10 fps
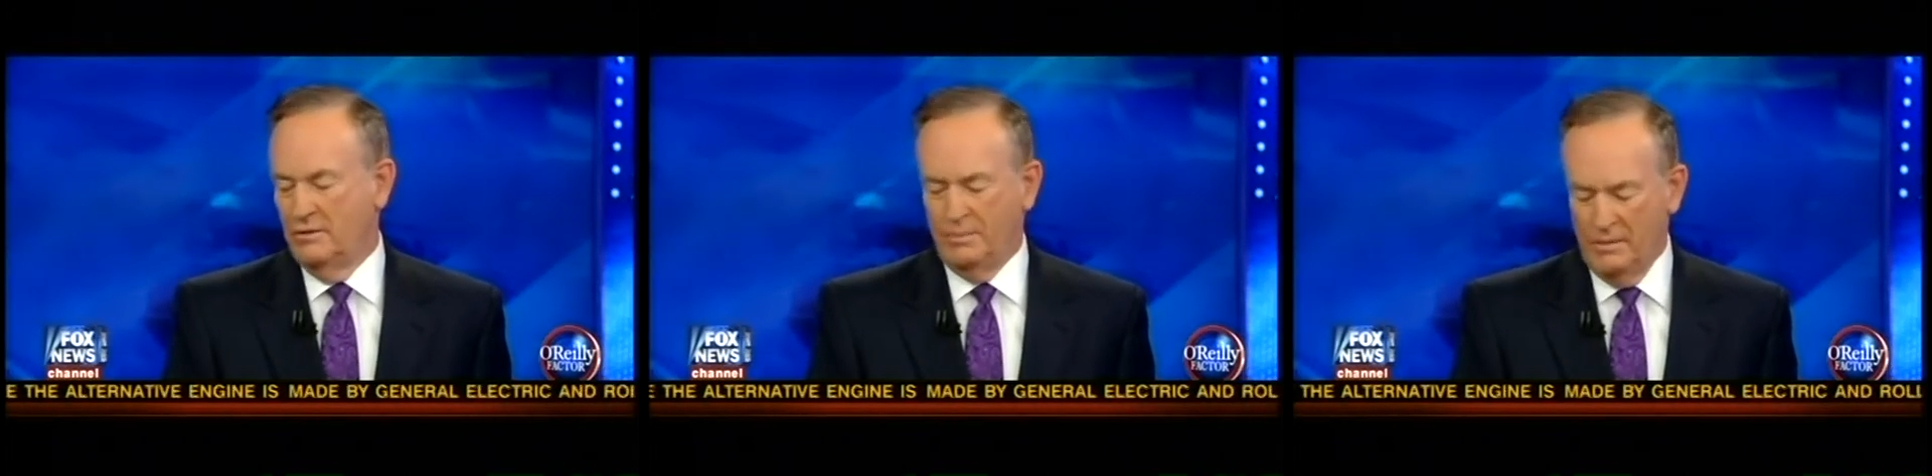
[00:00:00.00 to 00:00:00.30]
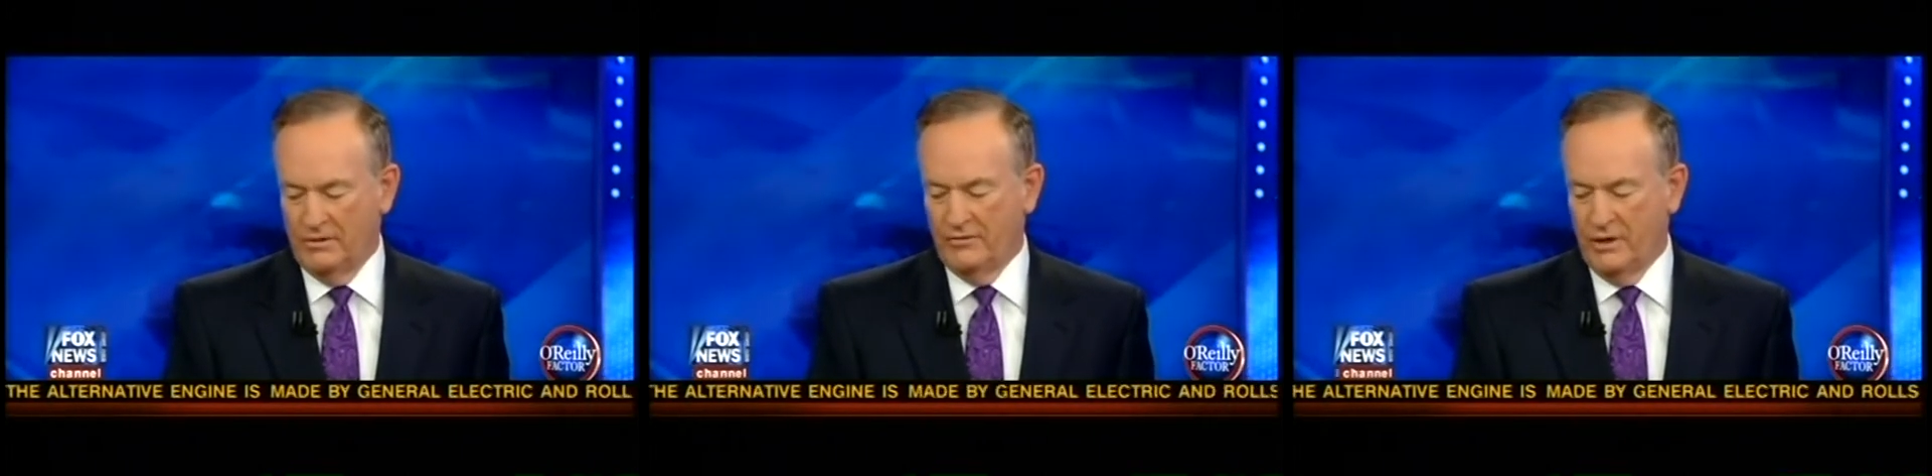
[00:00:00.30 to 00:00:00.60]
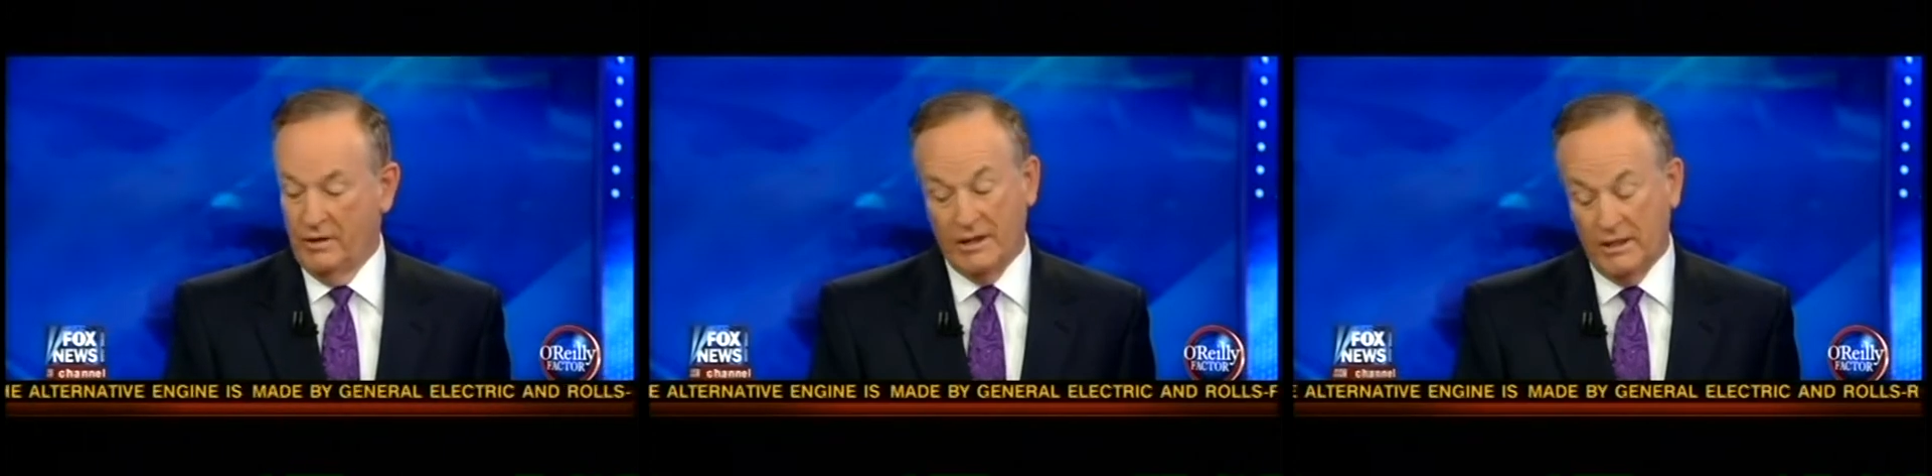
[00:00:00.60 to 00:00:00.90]
With public
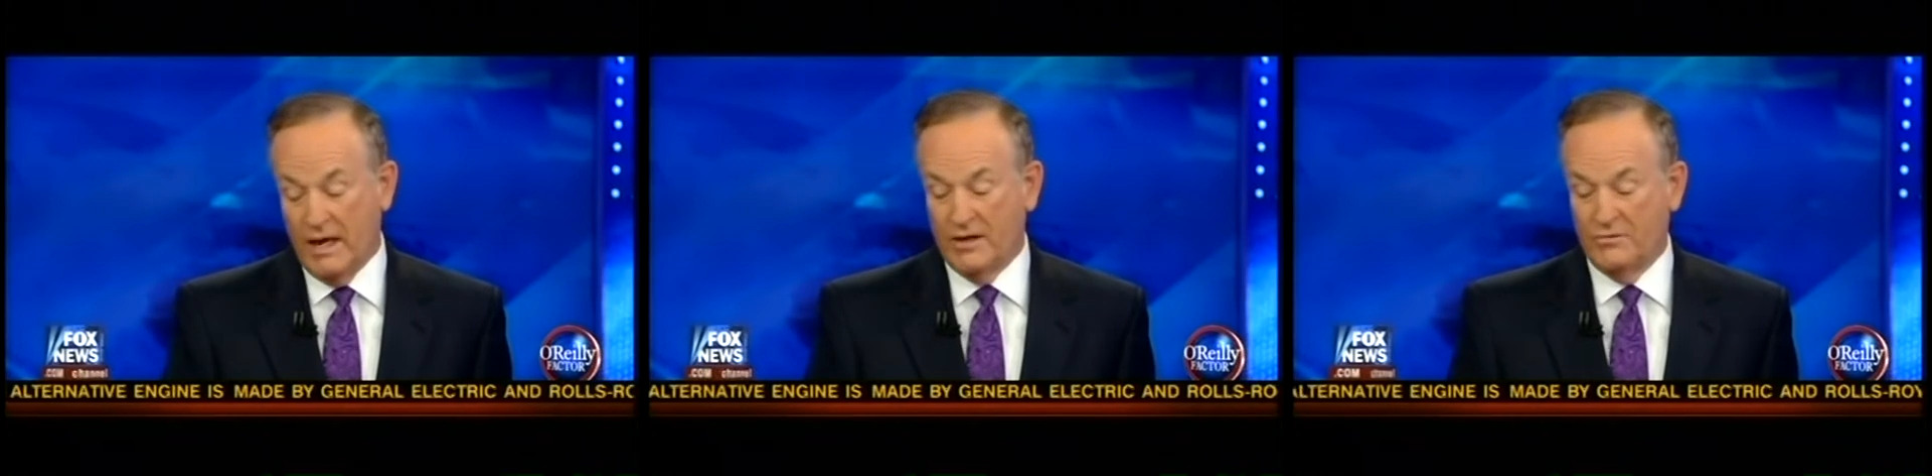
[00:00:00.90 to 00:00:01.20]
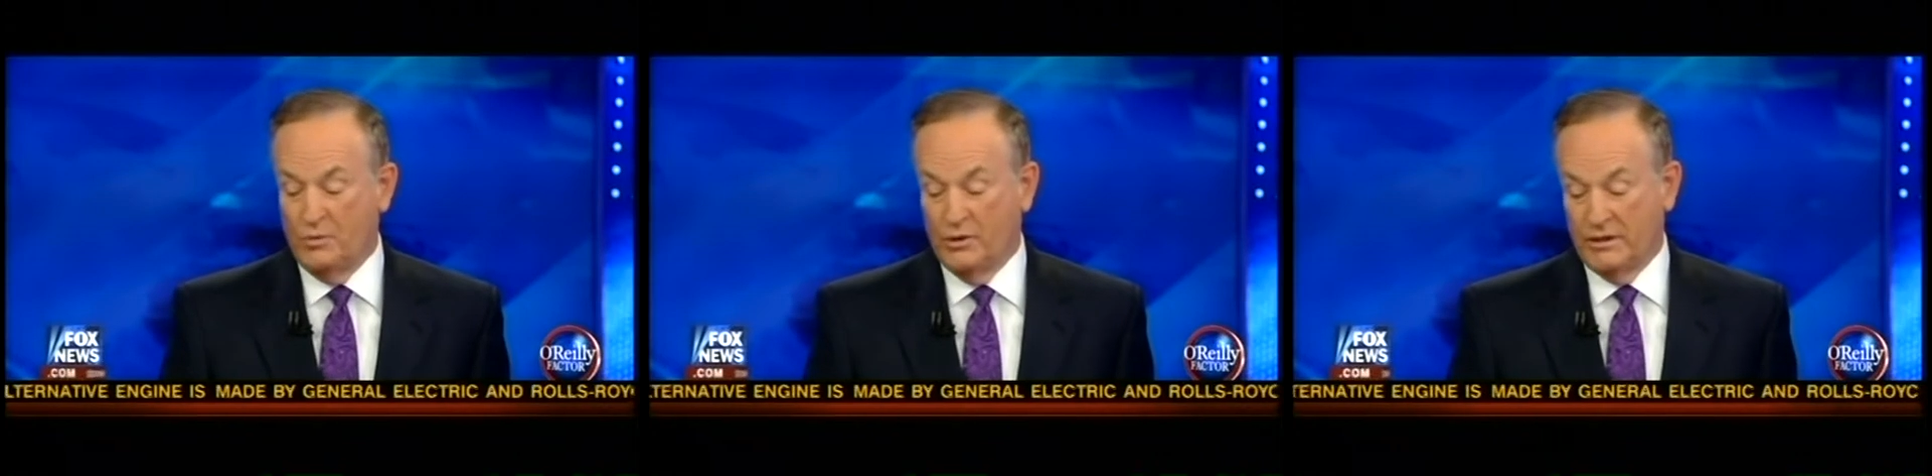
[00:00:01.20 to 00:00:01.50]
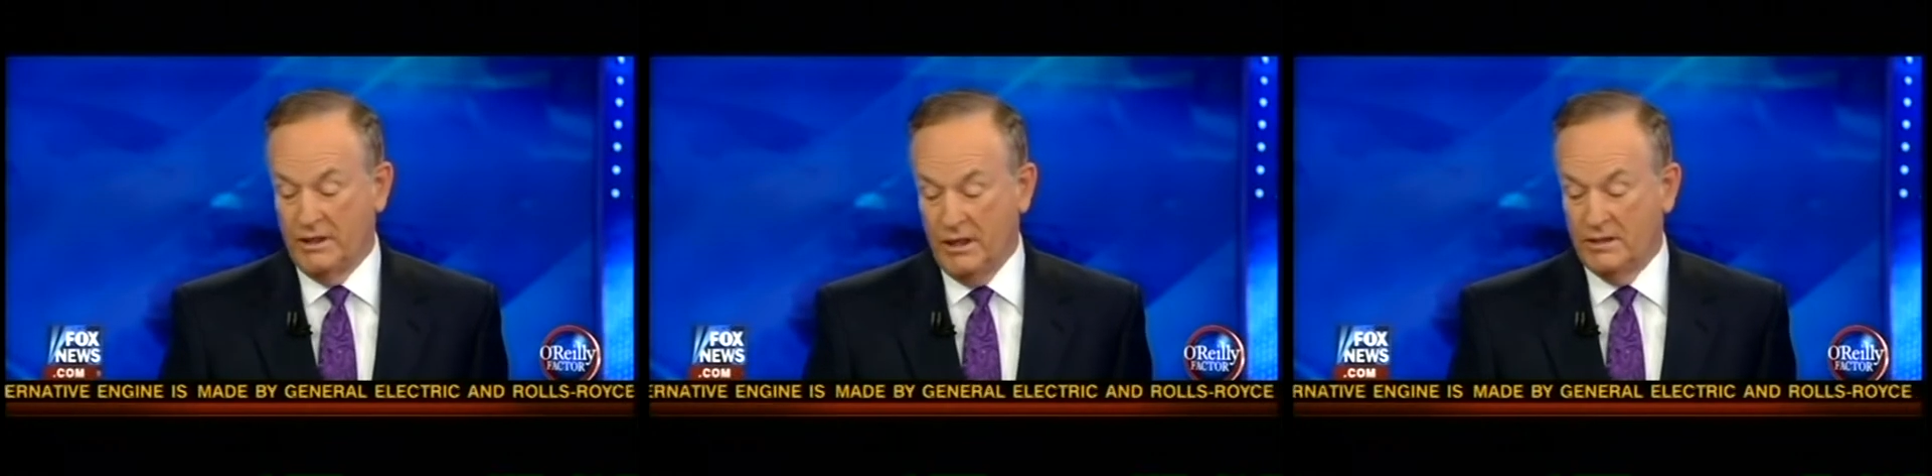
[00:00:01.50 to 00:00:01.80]
funding. And you got to support
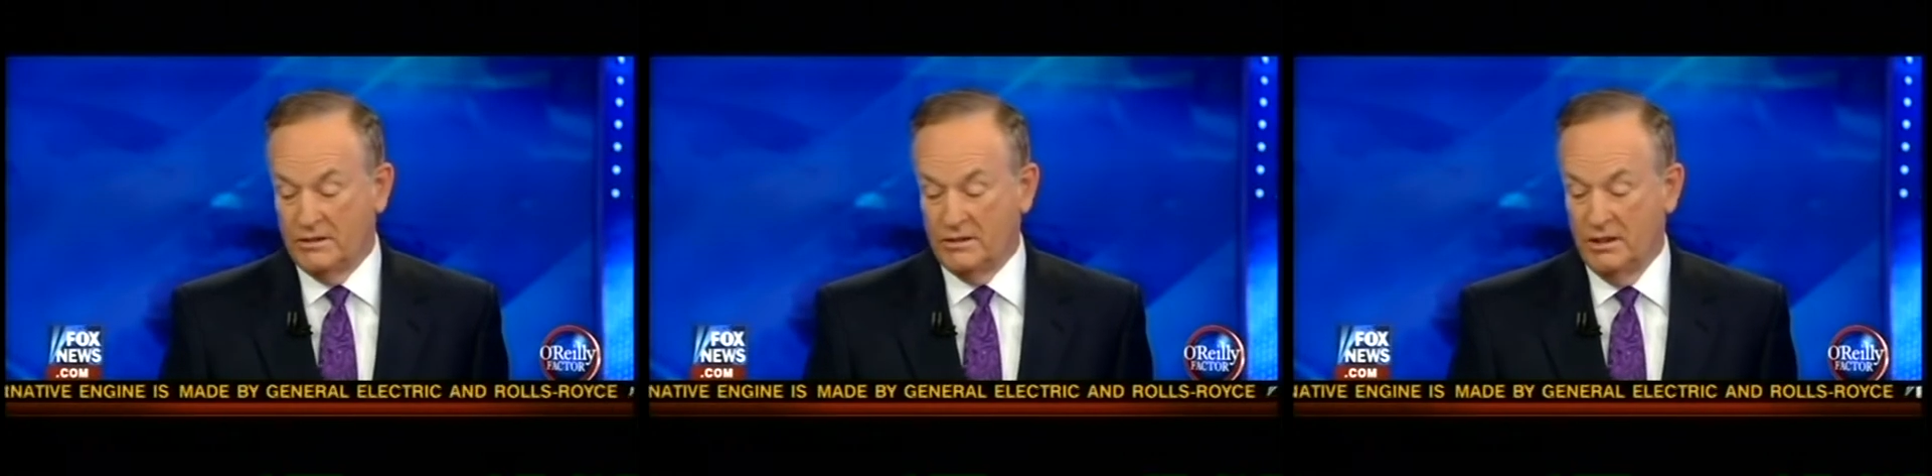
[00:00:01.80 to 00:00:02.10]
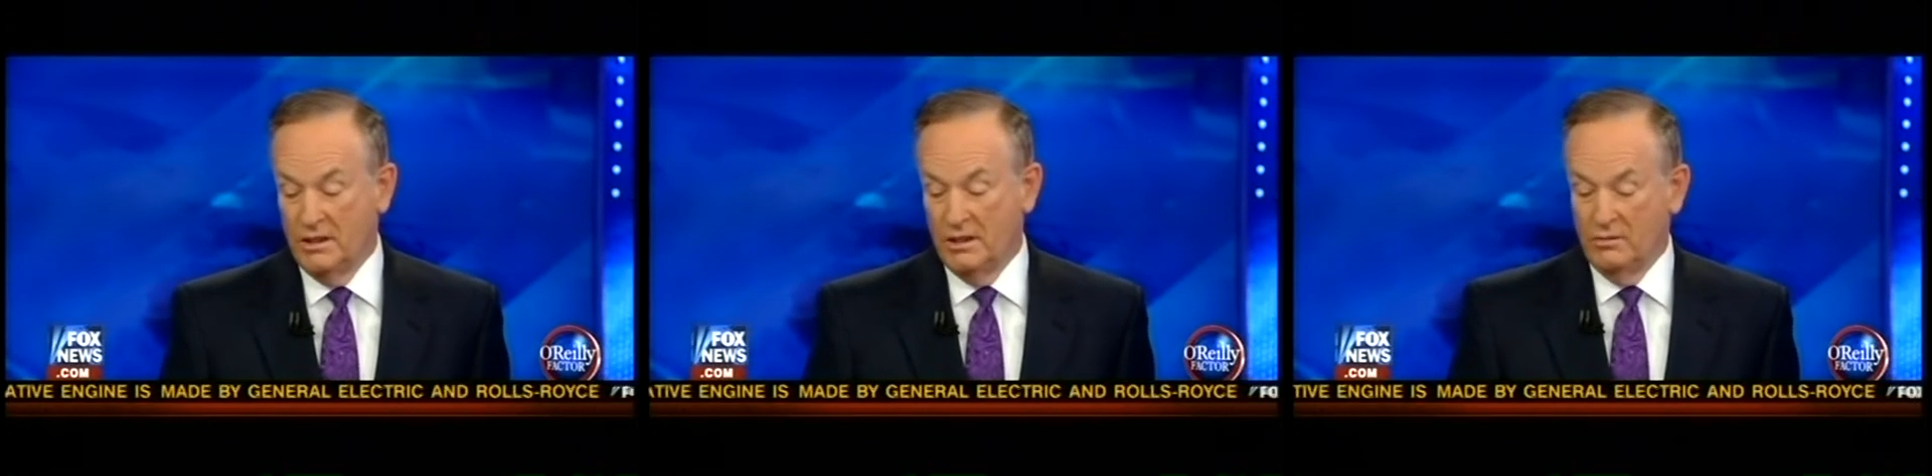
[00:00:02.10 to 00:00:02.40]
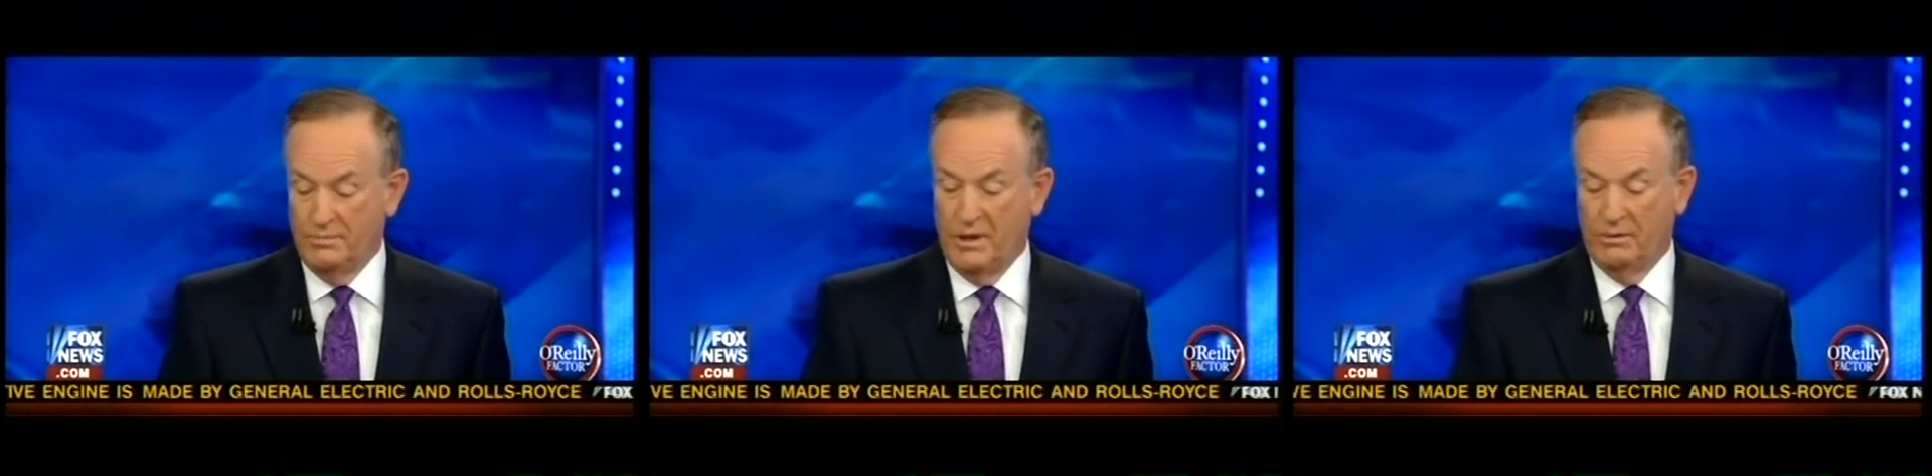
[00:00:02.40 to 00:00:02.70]
the kids
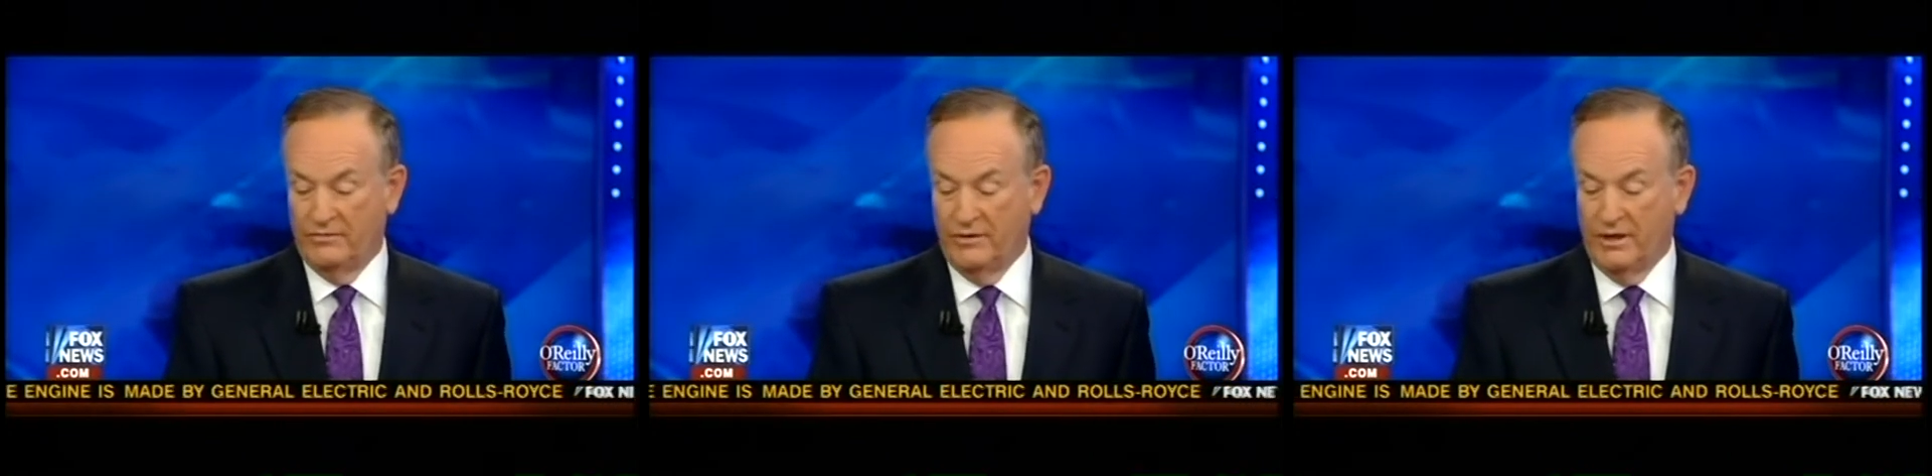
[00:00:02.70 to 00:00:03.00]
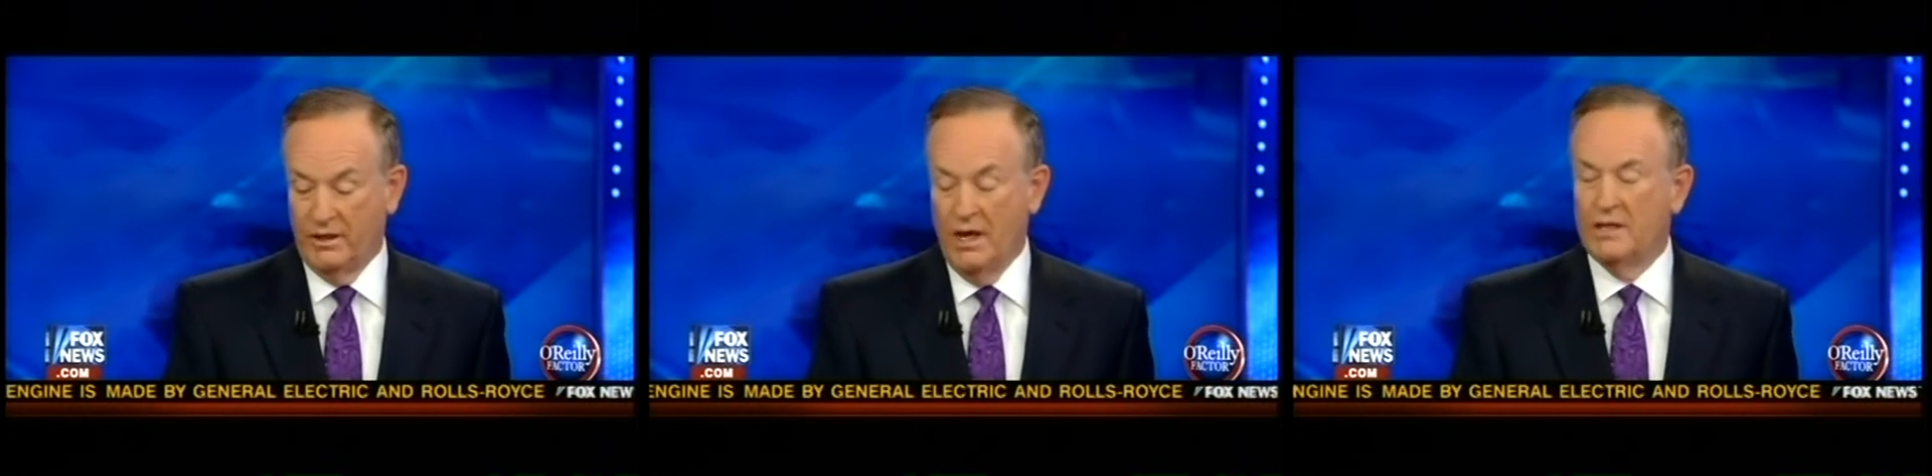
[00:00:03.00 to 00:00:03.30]
with public funding.